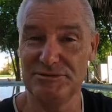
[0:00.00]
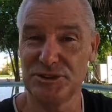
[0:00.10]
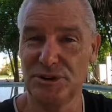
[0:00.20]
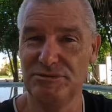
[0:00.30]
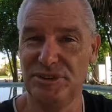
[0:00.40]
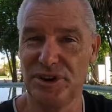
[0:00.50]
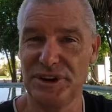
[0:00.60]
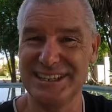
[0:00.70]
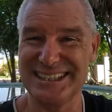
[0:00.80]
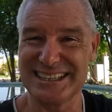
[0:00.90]
after a
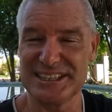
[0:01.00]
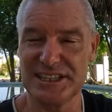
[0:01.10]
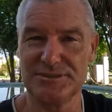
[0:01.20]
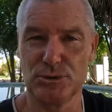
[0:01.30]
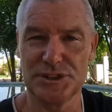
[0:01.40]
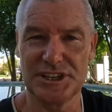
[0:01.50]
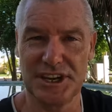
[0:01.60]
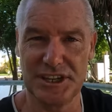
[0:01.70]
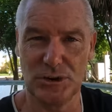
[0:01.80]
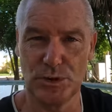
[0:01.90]
very successful
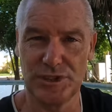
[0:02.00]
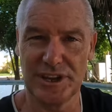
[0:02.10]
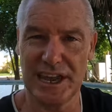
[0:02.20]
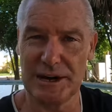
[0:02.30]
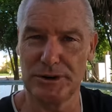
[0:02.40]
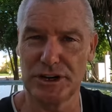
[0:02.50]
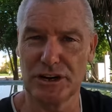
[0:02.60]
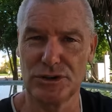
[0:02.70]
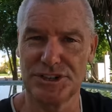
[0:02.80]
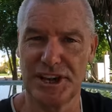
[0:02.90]
tenure with the Canterbury
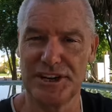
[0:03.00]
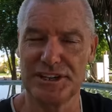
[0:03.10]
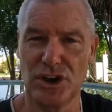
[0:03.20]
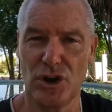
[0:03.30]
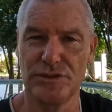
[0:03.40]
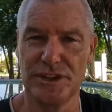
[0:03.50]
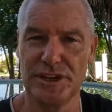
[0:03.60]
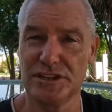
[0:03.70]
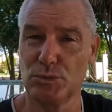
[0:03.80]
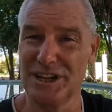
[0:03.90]
Crusaders over the
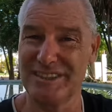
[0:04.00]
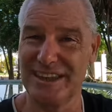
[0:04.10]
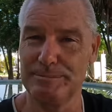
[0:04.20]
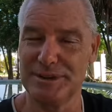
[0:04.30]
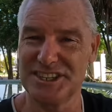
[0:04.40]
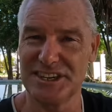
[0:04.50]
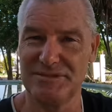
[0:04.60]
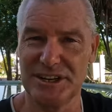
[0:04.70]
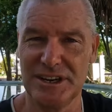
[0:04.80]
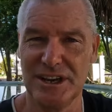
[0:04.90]
years, winning them
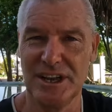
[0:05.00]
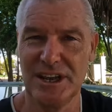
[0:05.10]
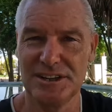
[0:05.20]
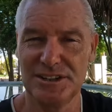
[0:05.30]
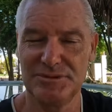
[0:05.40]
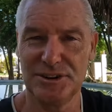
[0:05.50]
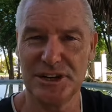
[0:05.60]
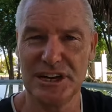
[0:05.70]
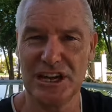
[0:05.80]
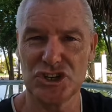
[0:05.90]
7
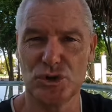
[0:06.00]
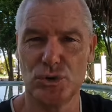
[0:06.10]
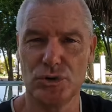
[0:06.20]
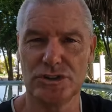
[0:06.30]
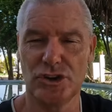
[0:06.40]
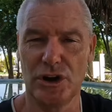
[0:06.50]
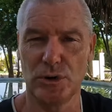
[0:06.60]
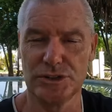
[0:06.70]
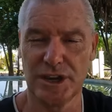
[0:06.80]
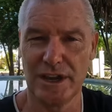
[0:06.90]
different national
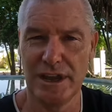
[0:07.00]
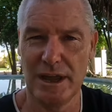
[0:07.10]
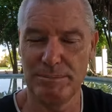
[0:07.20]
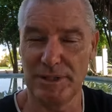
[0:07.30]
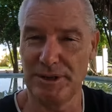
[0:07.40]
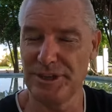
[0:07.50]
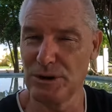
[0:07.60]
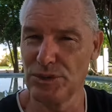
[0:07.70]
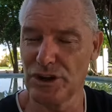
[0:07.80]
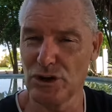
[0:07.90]
titles. But the
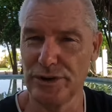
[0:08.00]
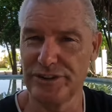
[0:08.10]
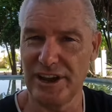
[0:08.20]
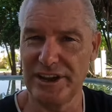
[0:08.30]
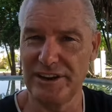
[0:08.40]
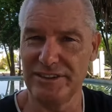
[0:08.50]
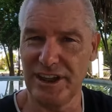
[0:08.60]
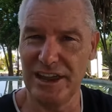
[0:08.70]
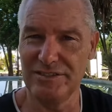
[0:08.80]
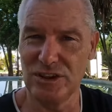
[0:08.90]
thing with the Crusaders
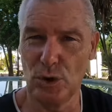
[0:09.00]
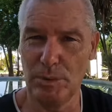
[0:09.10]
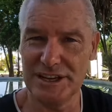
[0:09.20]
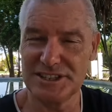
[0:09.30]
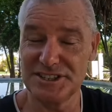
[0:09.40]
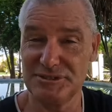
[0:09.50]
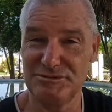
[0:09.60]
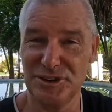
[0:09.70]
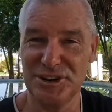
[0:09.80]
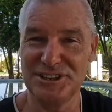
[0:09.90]
and the All Blacks, it's a
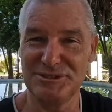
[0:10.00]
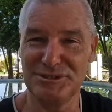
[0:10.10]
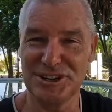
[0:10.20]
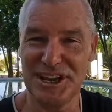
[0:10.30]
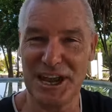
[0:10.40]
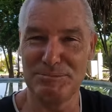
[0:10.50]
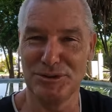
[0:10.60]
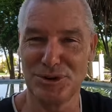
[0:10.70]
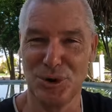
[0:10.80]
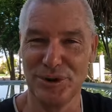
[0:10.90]
very different camp,
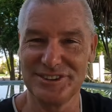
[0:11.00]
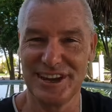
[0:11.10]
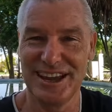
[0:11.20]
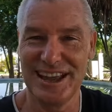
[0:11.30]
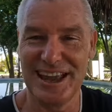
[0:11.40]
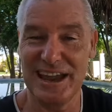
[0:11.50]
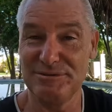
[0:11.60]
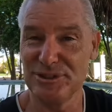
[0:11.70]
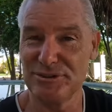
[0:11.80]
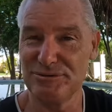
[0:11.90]
of course.
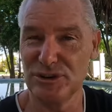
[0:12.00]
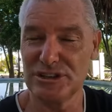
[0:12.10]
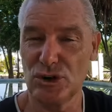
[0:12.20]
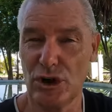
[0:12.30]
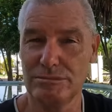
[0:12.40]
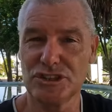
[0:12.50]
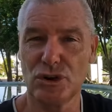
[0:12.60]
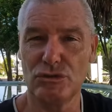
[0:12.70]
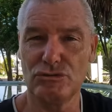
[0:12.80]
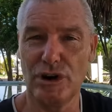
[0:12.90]
And for the first time,
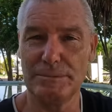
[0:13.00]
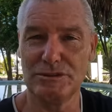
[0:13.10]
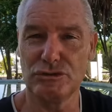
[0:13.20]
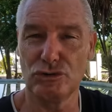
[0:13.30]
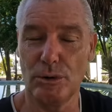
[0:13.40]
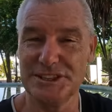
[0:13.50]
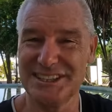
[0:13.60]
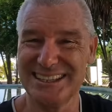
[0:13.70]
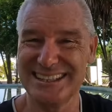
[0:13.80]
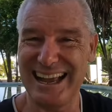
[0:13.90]
Scott
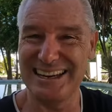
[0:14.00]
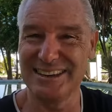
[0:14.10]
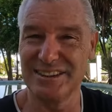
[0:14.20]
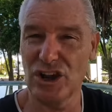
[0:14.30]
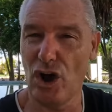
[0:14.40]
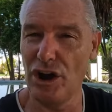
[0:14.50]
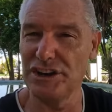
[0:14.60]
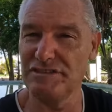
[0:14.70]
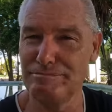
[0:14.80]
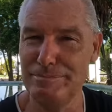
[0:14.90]
Razor-Robertson is under the
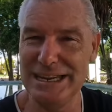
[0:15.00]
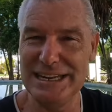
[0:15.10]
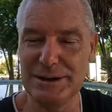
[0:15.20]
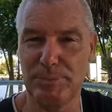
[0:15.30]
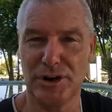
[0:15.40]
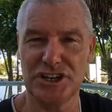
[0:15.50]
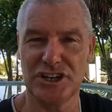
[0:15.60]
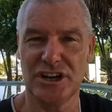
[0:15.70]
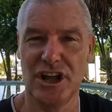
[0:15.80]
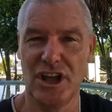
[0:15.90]
kind of media
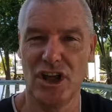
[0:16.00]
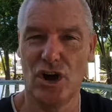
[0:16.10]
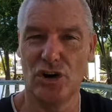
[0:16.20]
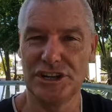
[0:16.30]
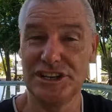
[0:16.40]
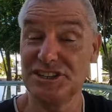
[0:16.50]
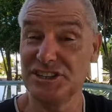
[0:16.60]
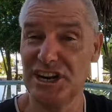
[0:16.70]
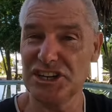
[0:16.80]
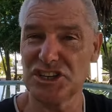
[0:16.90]
pressure on an
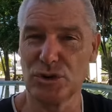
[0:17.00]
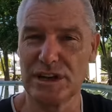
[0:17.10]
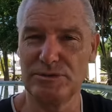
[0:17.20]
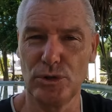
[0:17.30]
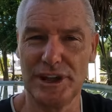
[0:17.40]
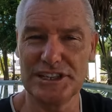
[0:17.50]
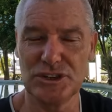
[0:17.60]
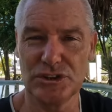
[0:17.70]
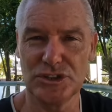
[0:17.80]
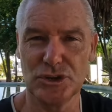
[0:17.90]
international level that
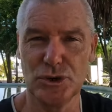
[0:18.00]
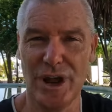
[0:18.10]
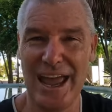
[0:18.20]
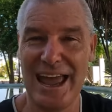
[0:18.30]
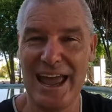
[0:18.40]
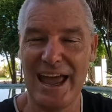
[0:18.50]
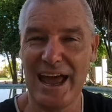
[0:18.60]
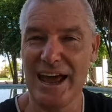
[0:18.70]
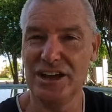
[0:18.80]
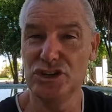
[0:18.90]
he's not too
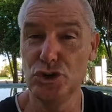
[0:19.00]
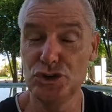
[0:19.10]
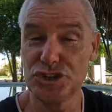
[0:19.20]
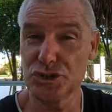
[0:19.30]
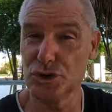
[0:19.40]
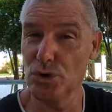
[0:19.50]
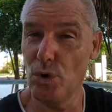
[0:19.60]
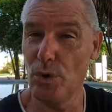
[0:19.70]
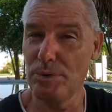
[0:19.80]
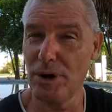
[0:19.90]
used to
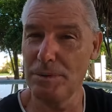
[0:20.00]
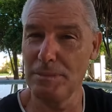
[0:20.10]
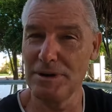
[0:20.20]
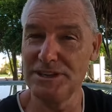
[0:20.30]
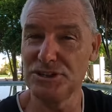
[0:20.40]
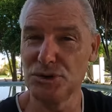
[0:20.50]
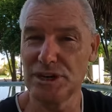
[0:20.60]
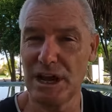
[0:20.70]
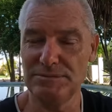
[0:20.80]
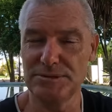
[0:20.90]
or probably too
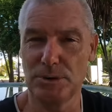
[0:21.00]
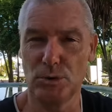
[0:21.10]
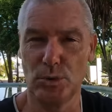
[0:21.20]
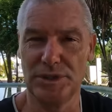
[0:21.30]
comfortable